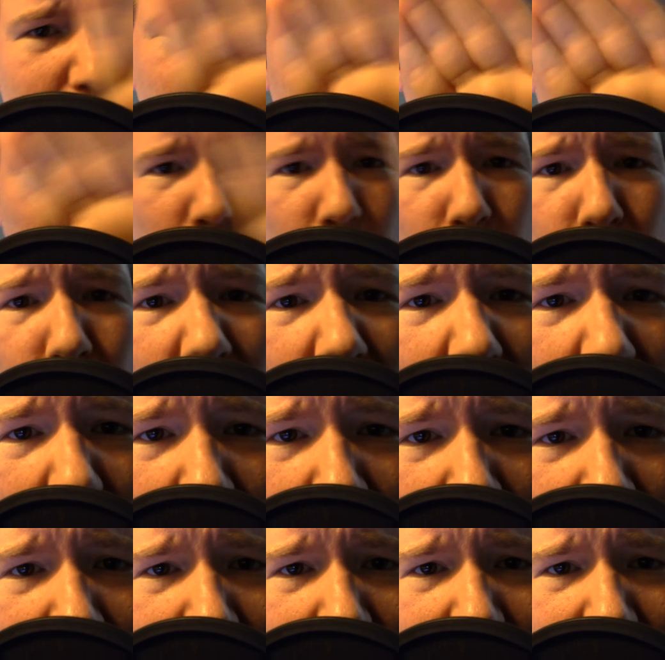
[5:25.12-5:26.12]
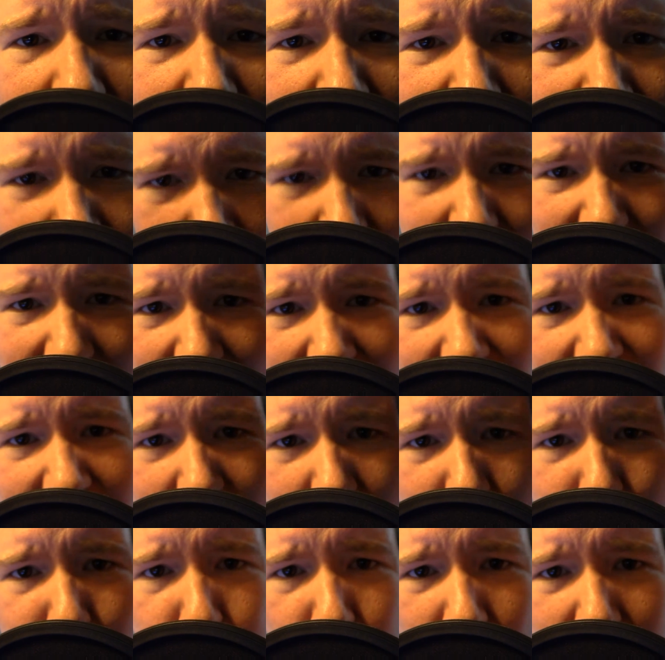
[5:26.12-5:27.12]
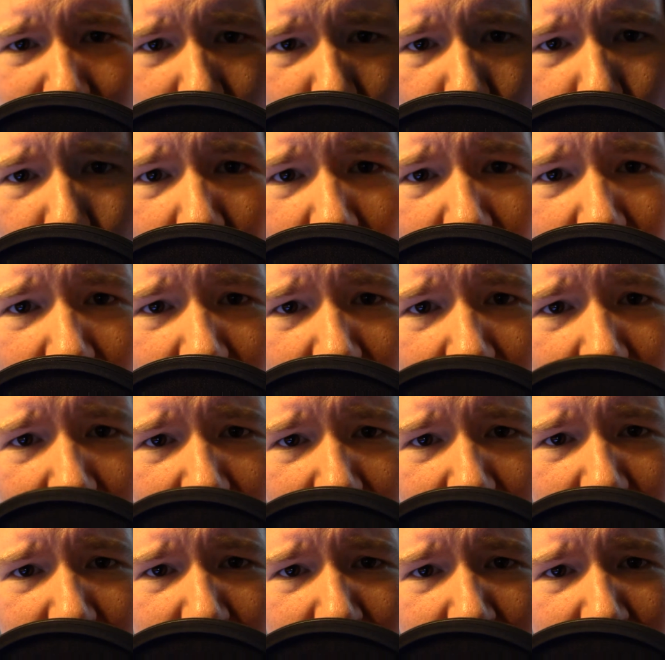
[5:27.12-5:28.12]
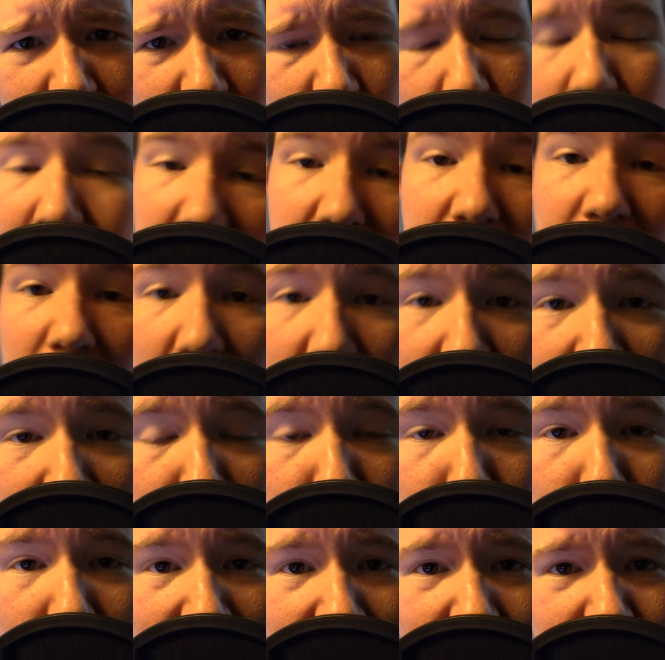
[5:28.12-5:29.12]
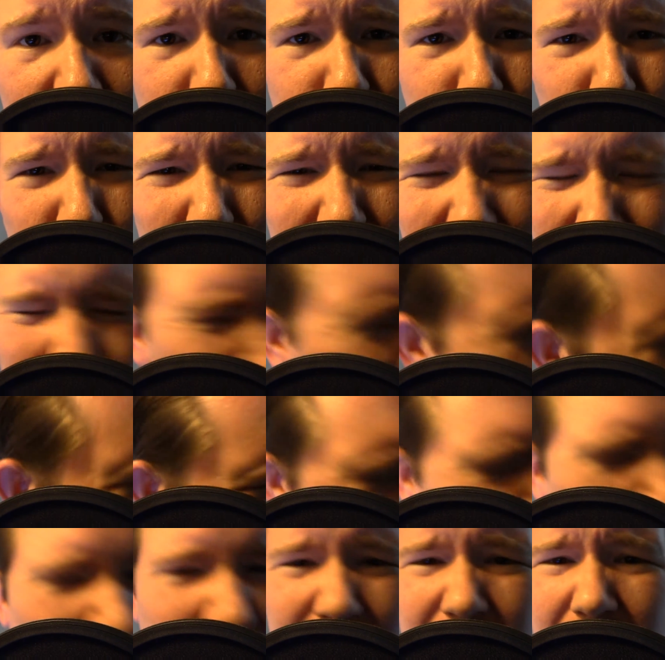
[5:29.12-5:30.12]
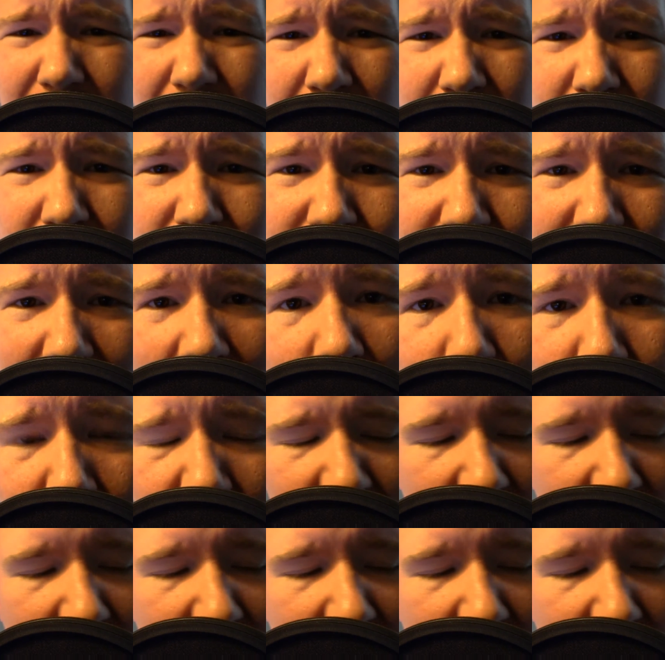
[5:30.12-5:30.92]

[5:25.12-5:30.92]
wall. Like you're hitting a brick wall. We could call it the writer's brick. No, that's another shape.